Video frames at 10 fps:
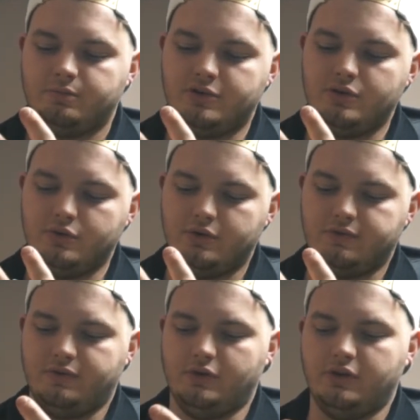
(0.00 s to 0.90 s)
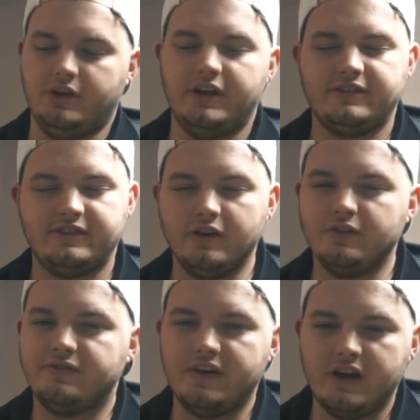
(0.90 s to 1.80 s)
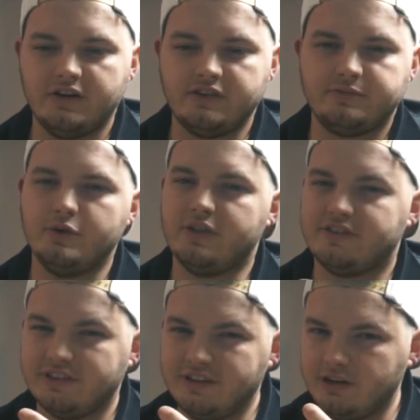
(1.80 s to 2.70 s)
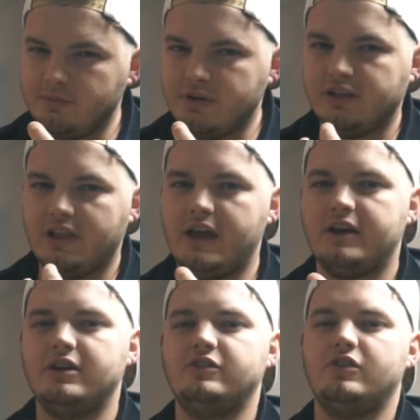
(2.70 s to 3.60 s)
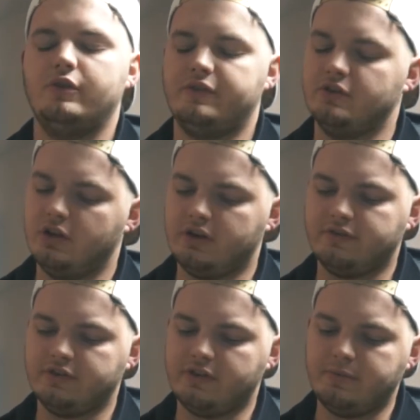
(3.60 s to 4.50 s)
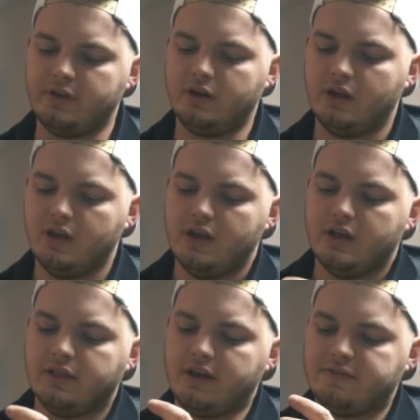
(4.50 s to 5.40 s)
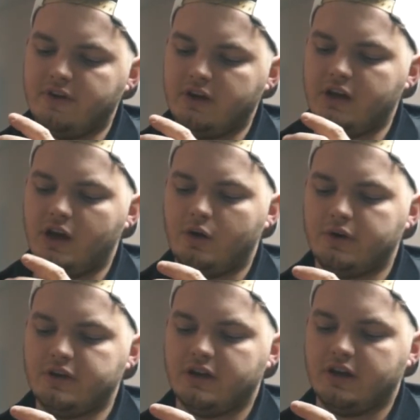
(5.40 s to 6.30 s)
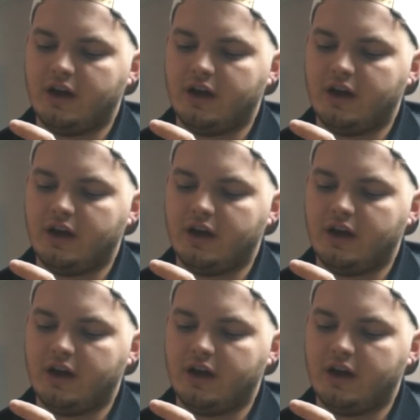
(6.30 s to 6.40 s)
beautiful. It's still very smooth. It's a little bit lighter, so if you're looking for something like video where you can